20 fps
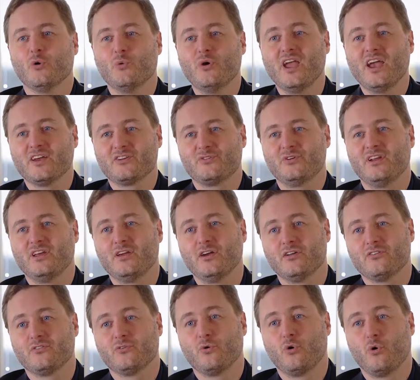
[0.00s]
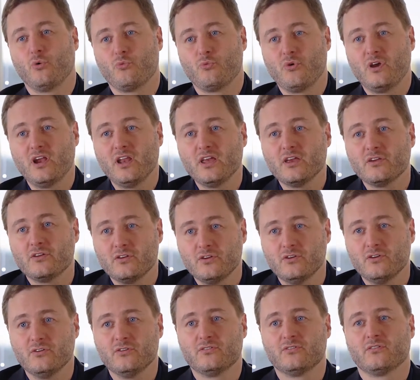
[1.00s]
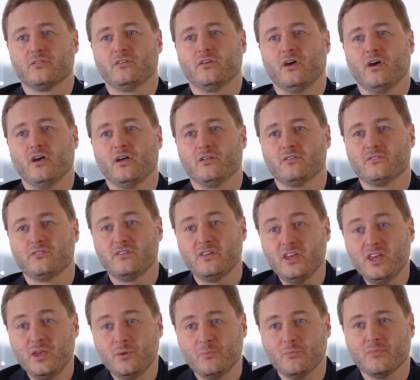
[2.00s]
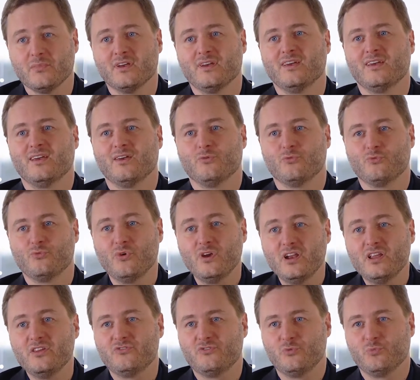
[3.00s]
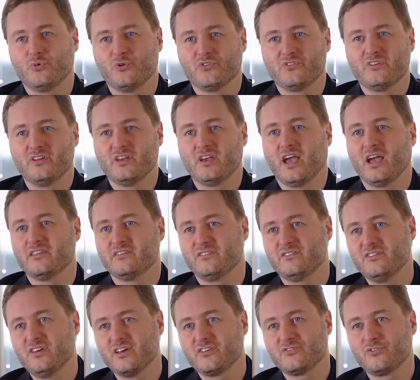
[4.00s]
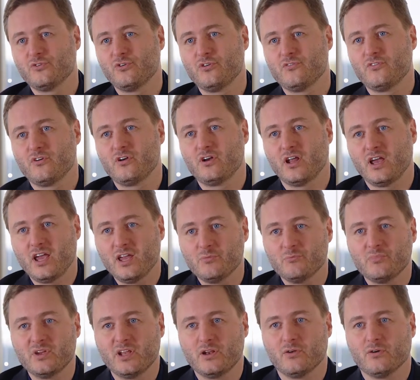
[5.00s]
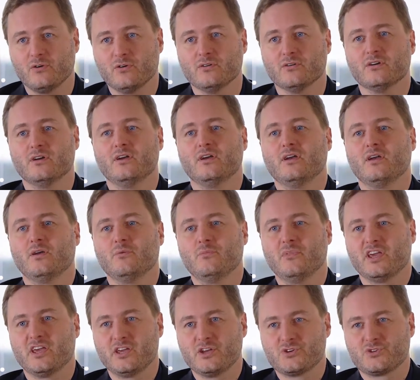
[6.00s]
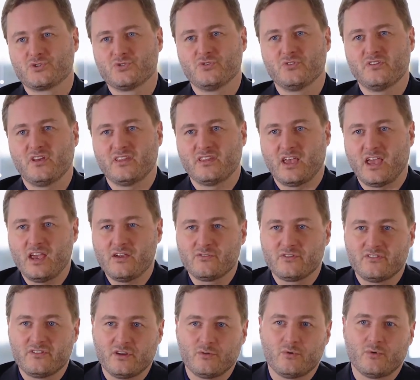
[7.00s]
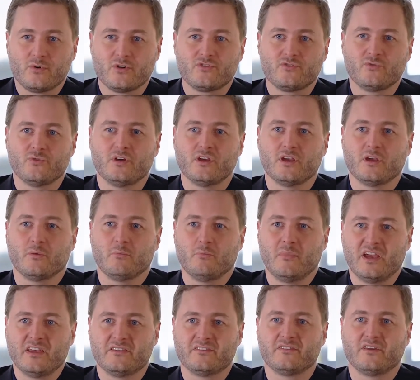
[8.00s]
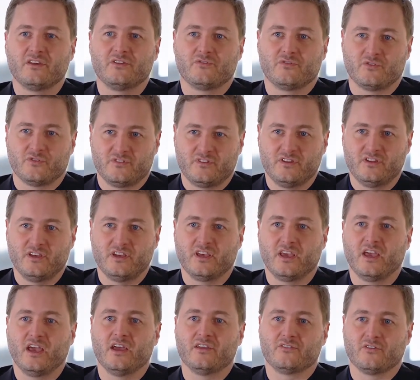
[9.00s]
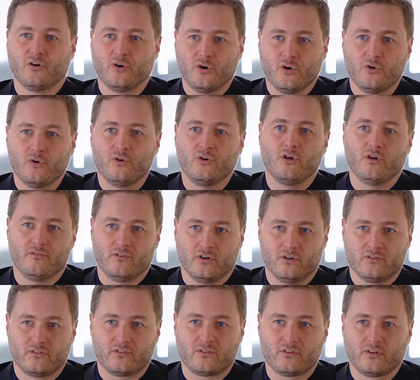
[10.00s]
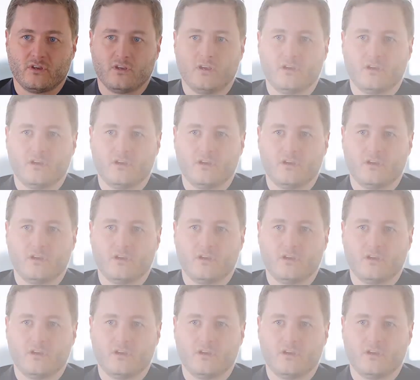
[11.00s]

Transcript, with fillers: we actually got a really good uh, team really supporting at CXO level and below, making sure that everything we were doing made sense for TDK at all levels